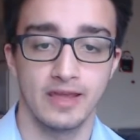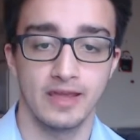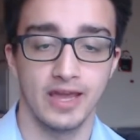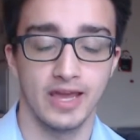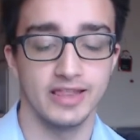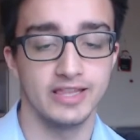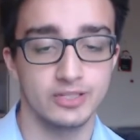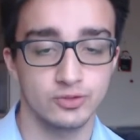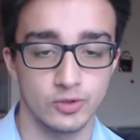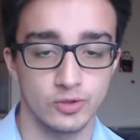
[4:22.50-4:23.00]

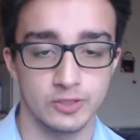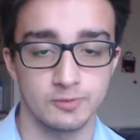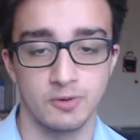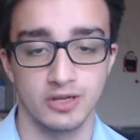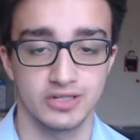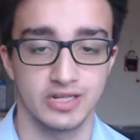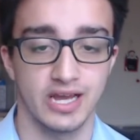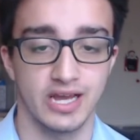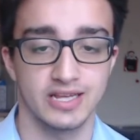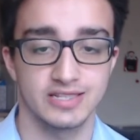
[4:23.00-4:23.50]
In this week's
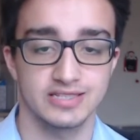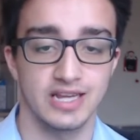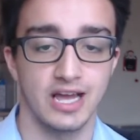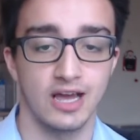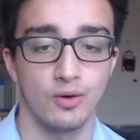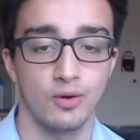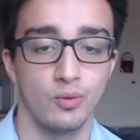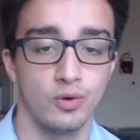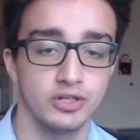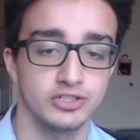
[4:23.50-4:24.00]
podcast,
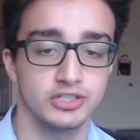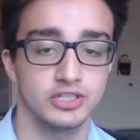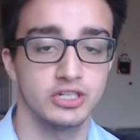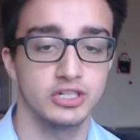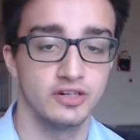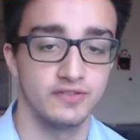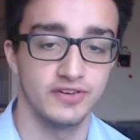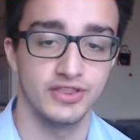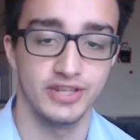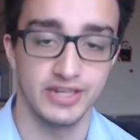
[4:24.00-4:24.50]
I want to
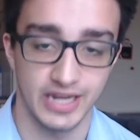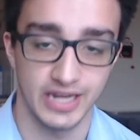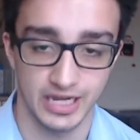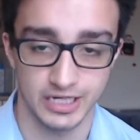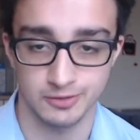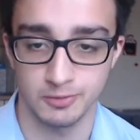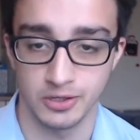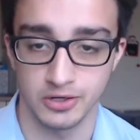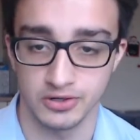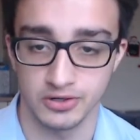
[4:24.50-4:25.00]
cover the
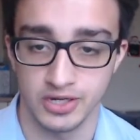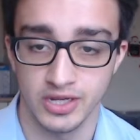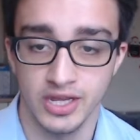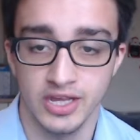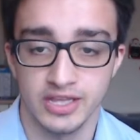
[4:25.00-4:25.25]
dashboard